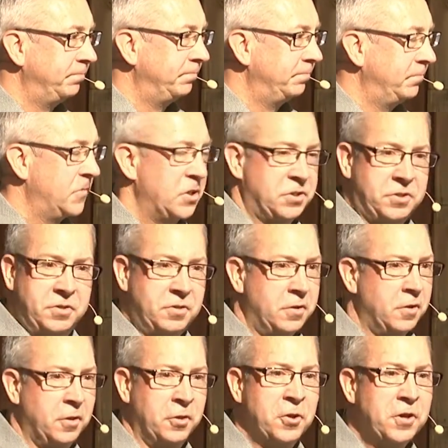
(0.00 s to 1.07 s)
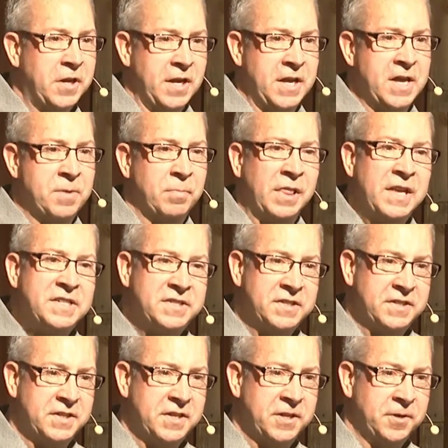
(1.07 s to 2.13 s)
Just look at him, listen to
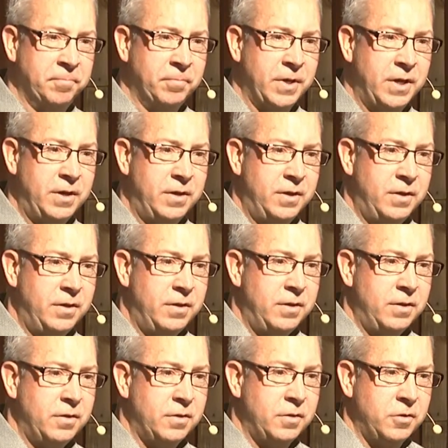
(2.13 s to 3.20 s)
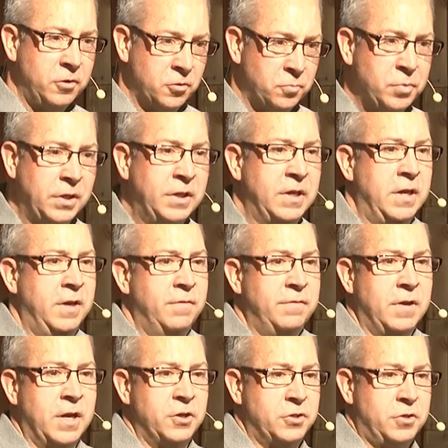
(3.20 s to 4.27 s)
him. You'll believe
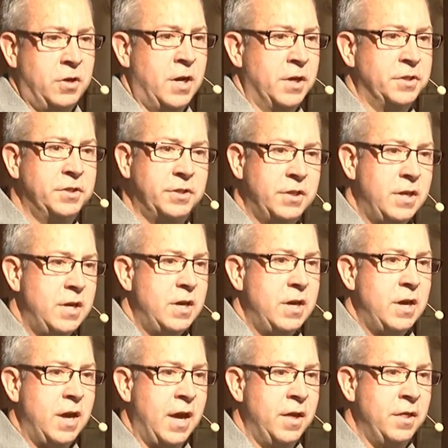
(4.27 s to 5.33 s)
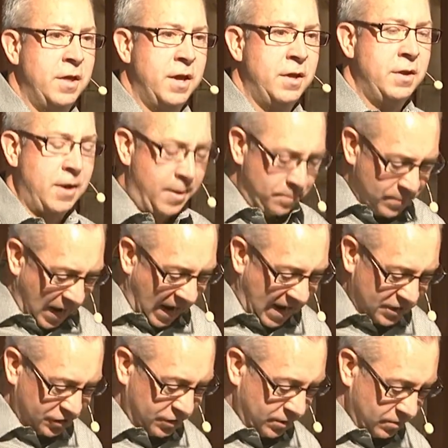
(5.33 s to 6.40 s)
and trust, and then a
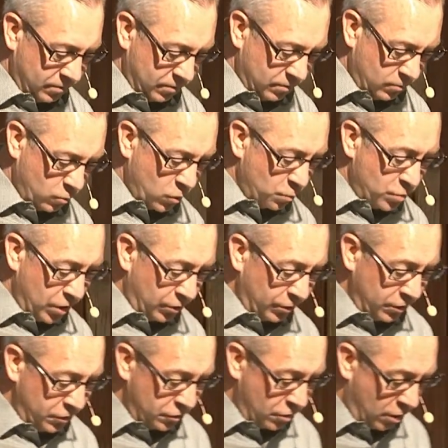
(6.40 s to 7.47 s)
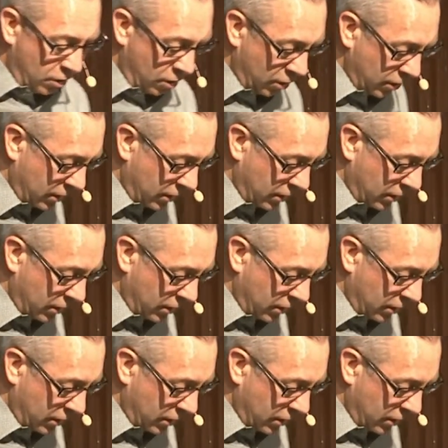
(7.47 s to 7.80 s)
passion will build in your heart.